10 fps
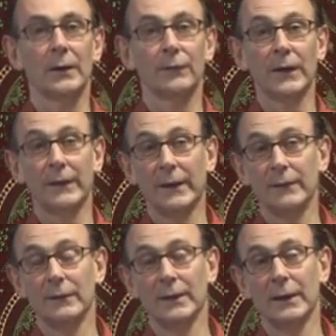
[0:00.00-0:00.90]
in fact
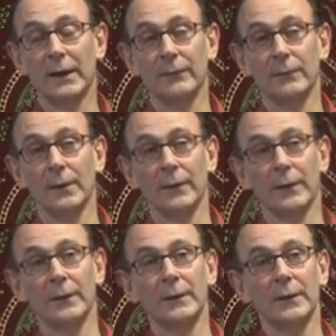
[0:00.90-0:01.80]
they have a
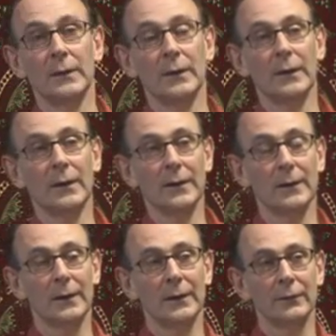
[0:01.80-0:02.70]
rather
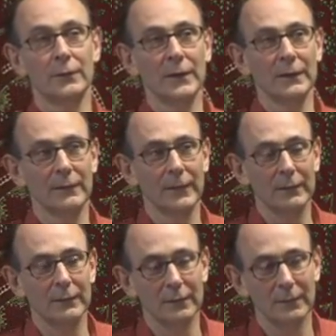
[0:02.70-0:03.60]
unattractive
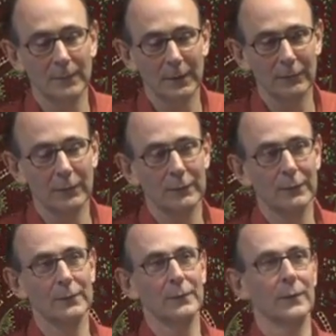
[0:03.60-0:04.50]
attitude, in my view, to